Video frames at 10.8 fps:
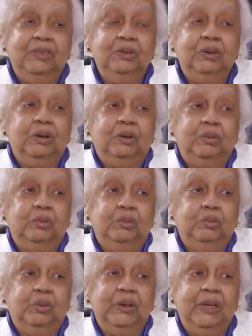You know,
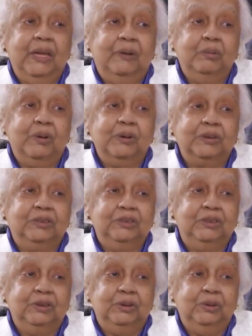we have work
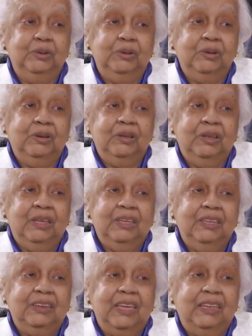to do.
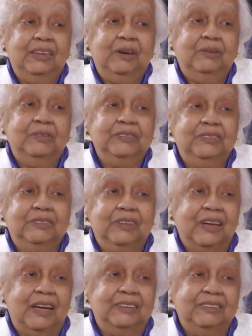It ain't over till
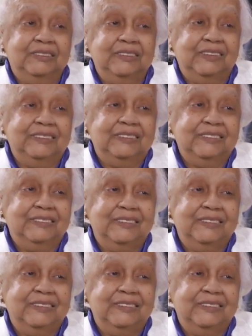God says mm-hmm.